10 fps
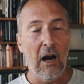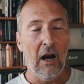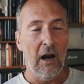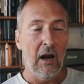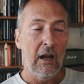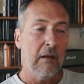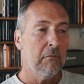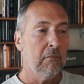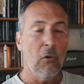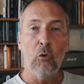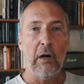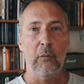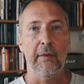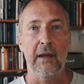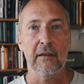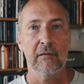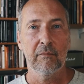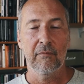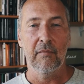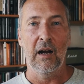I'm all right with that.
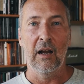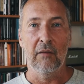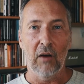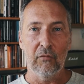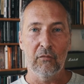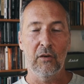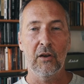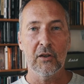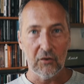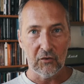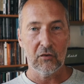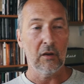I've, I've learnt,